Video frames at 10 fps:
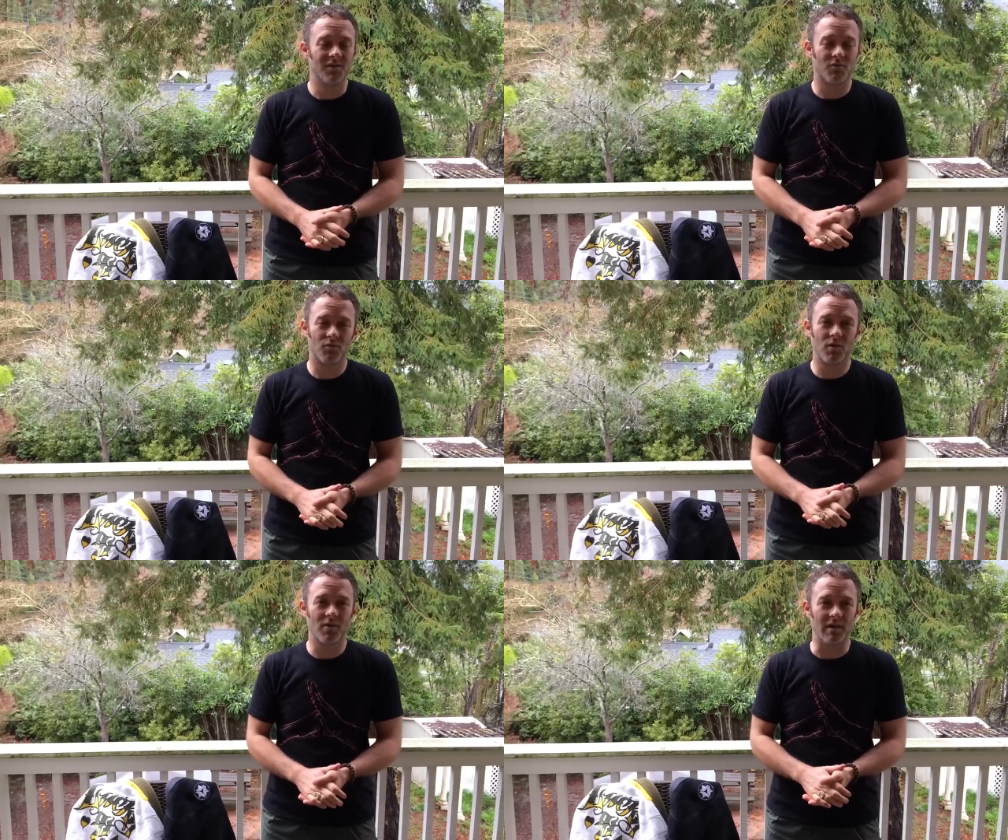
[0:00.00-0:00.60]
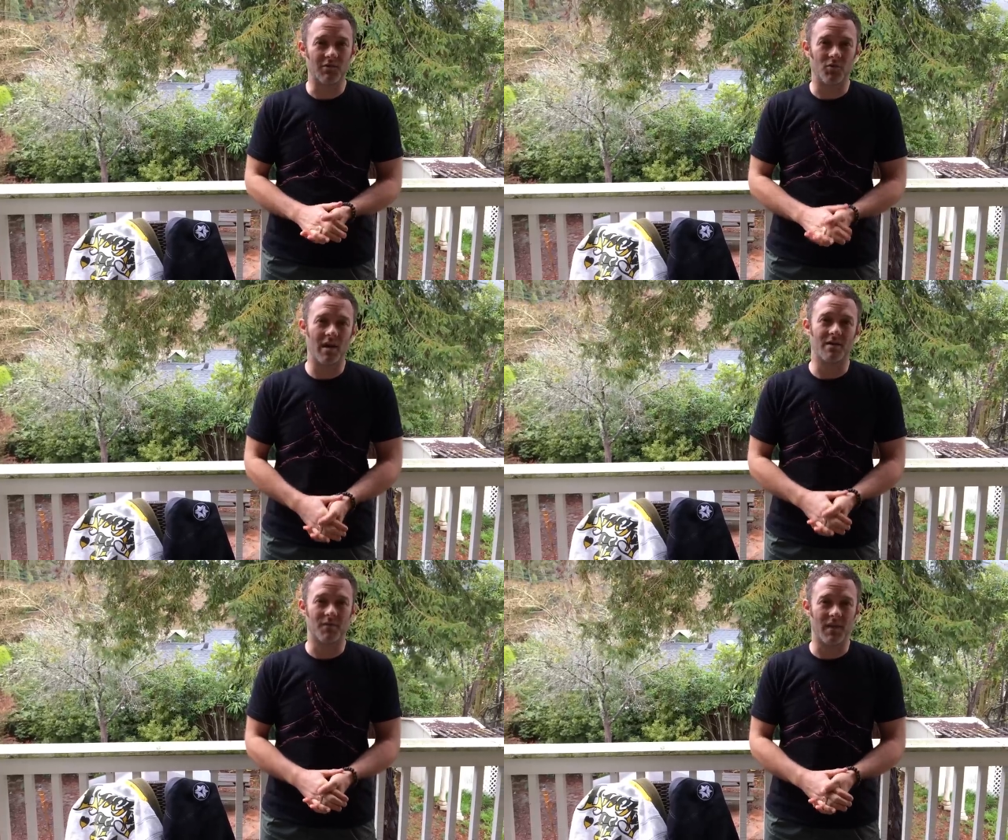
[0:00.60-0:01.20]
It's really
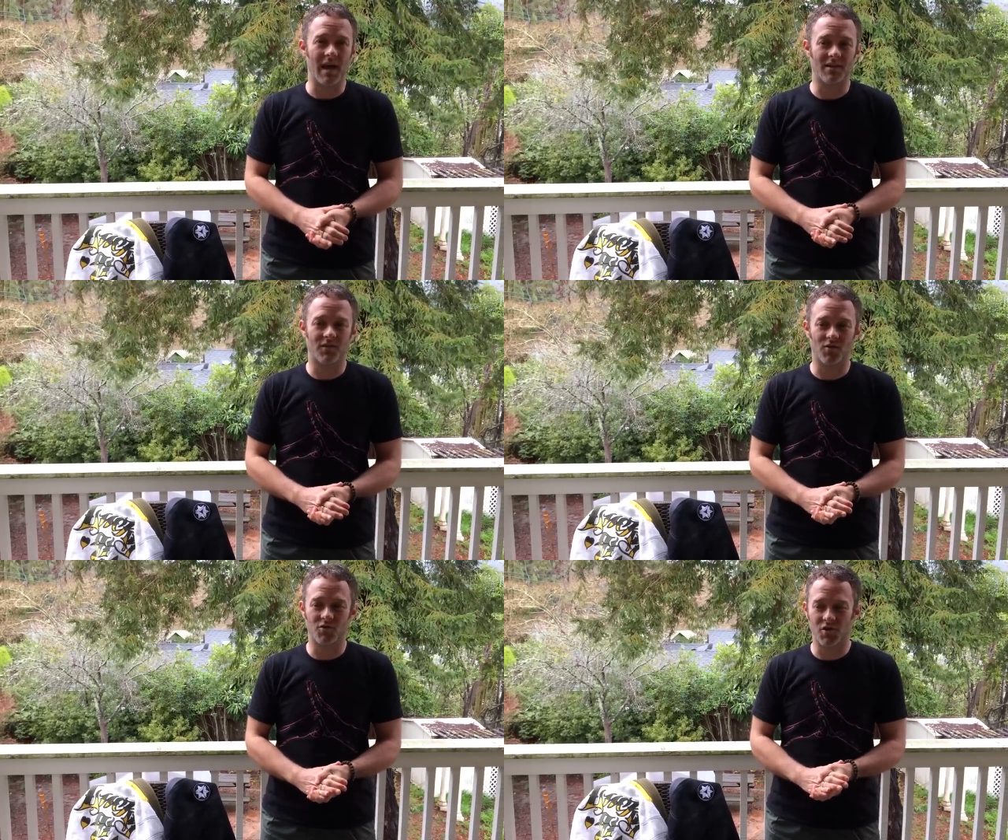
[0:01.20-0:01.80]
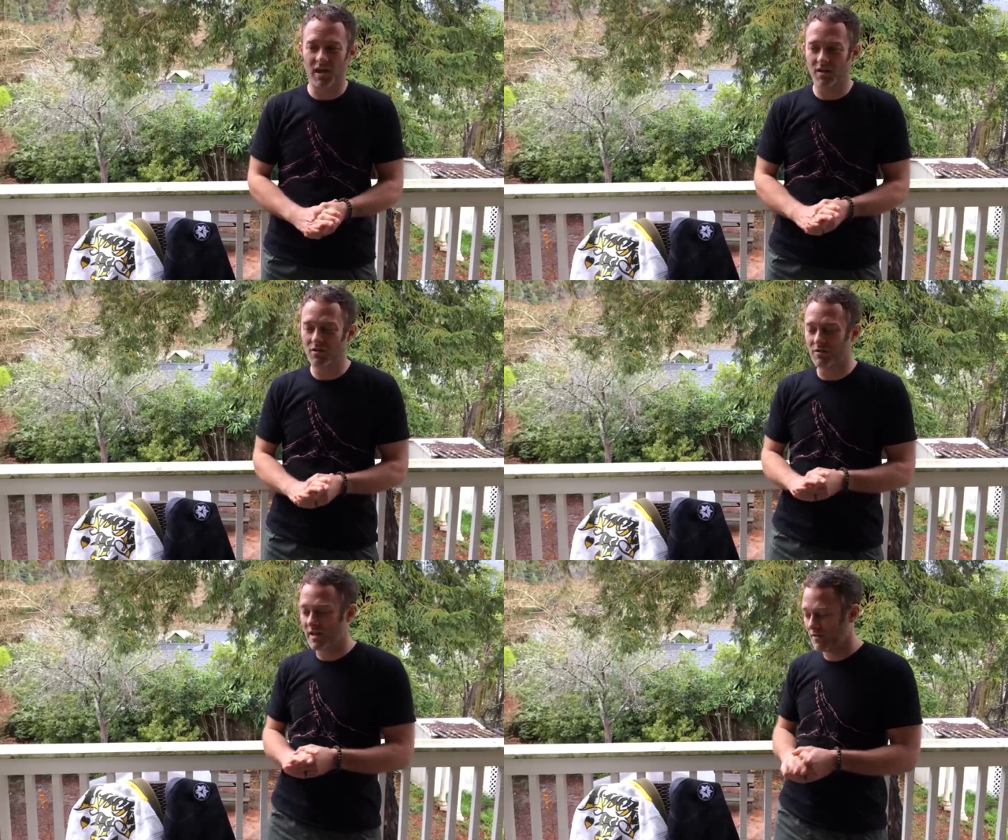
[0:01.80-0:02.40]
great for that. So
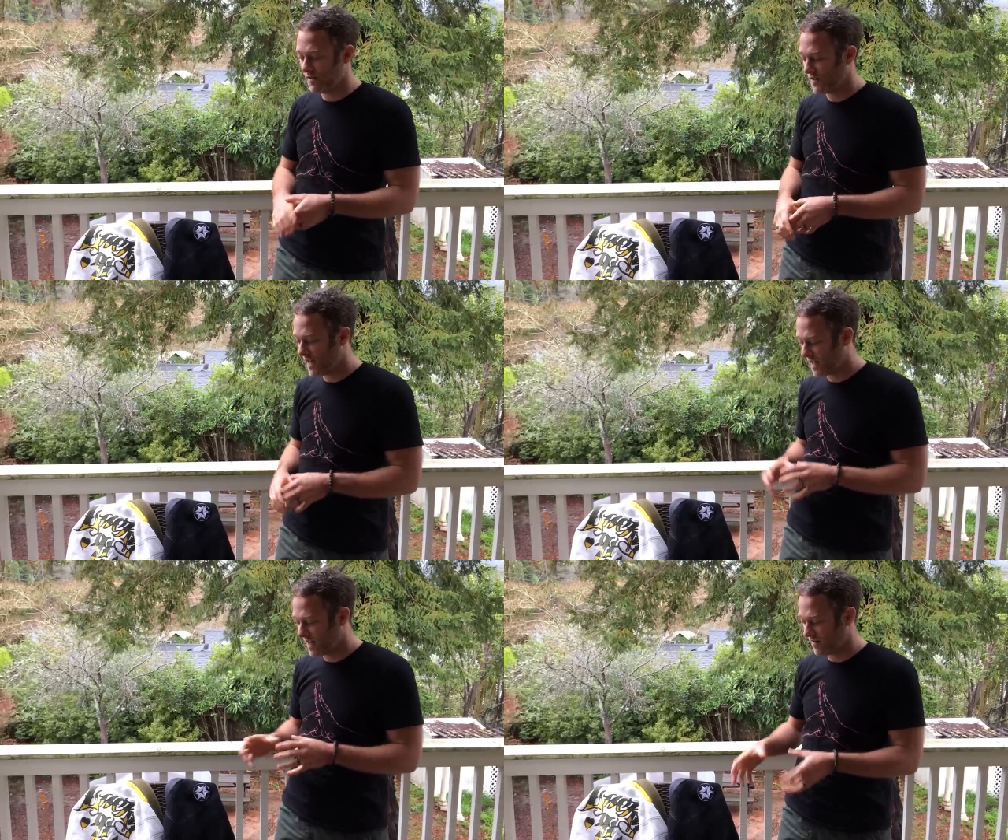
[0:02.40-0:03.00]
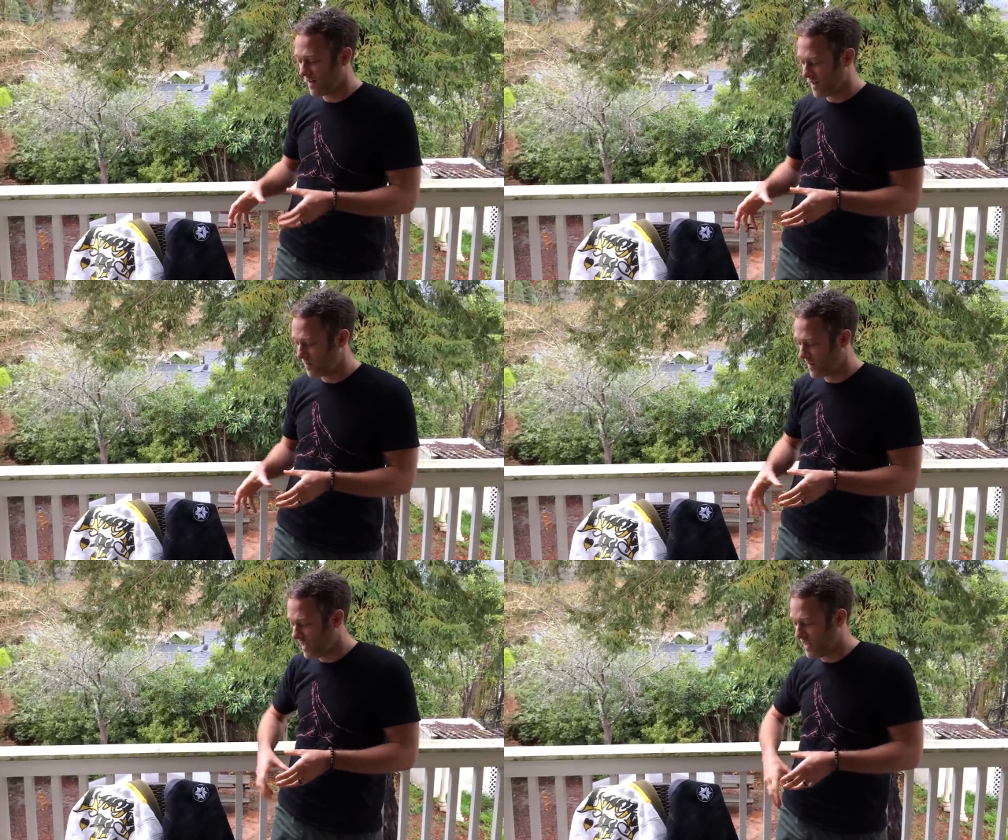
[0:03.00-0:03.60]
generally, if you take care of a
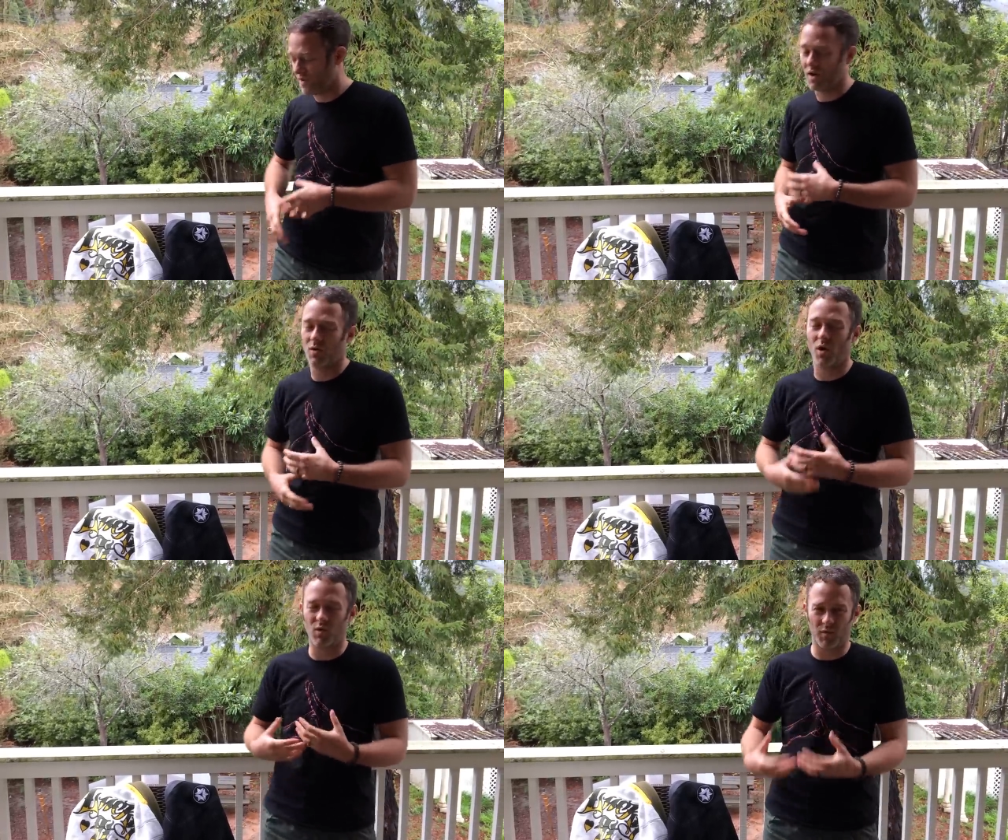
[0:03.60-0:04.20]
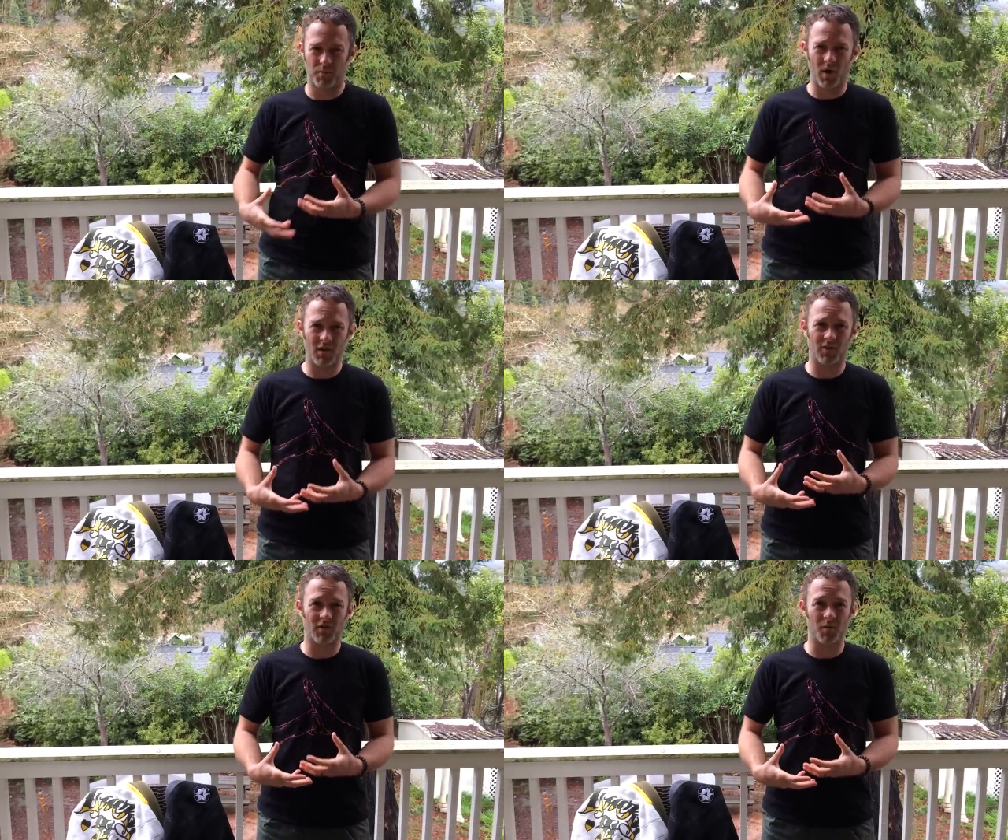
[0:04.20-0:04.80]
hemp pea and you don't
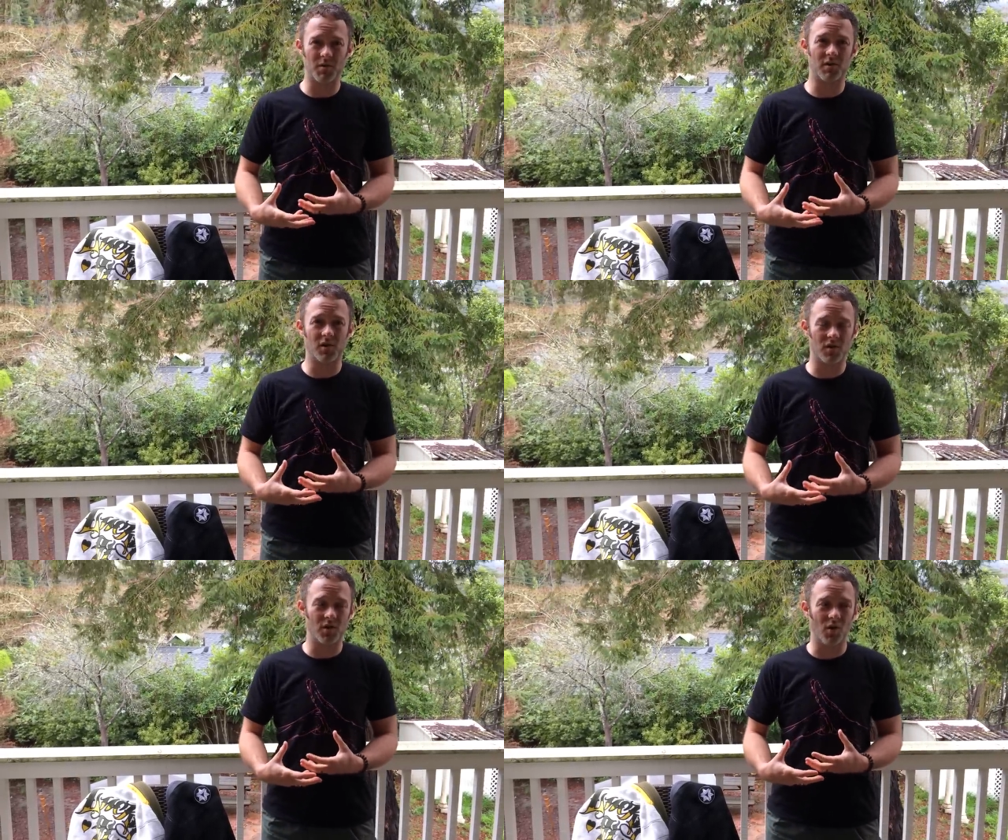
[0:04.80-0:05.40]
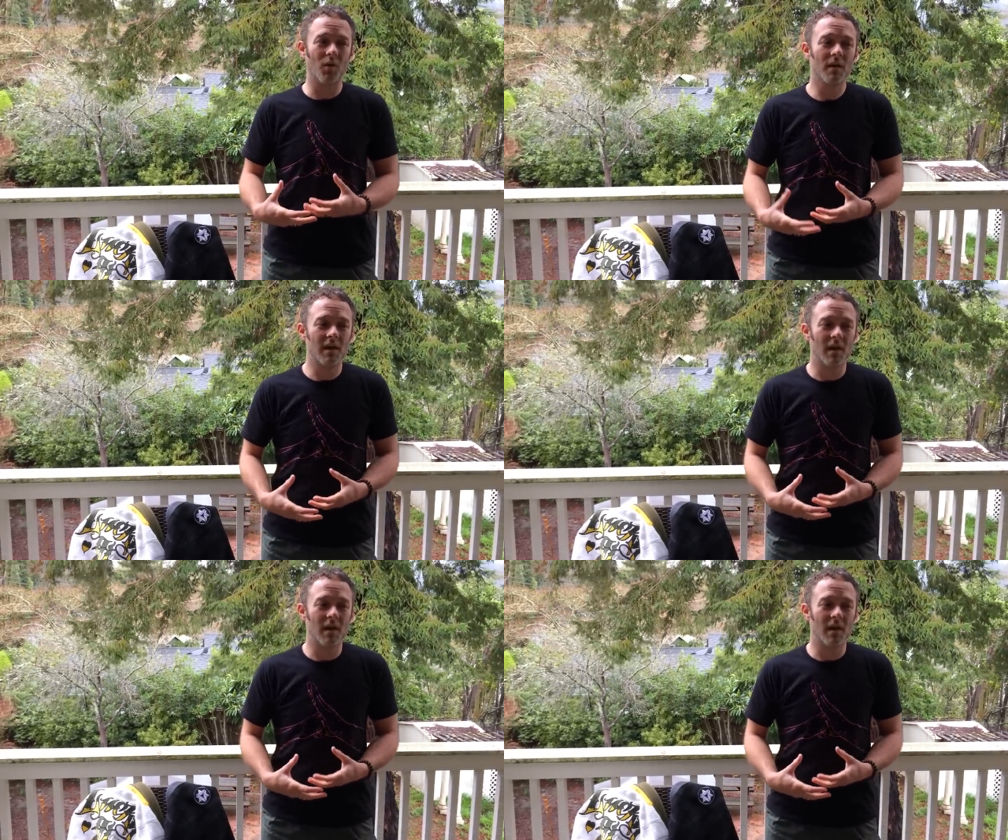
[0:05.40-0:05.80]
overprocess the material,